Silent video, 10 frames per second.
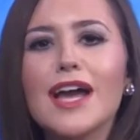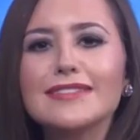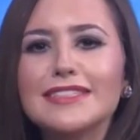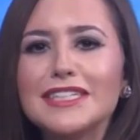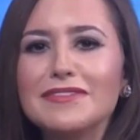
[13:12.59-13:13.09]
For
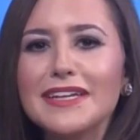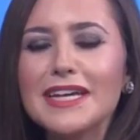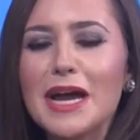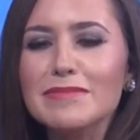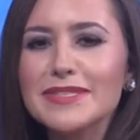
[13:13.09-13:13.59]

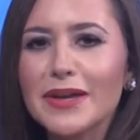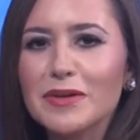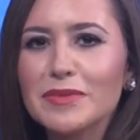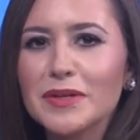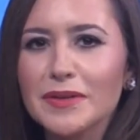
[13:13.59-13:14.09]
AssetTV, I'm
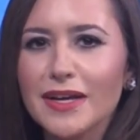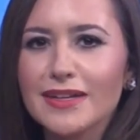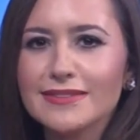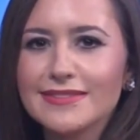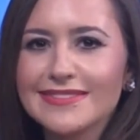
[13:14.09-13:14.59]
Sarah
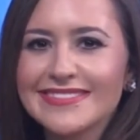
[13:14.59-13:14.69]
Makuta.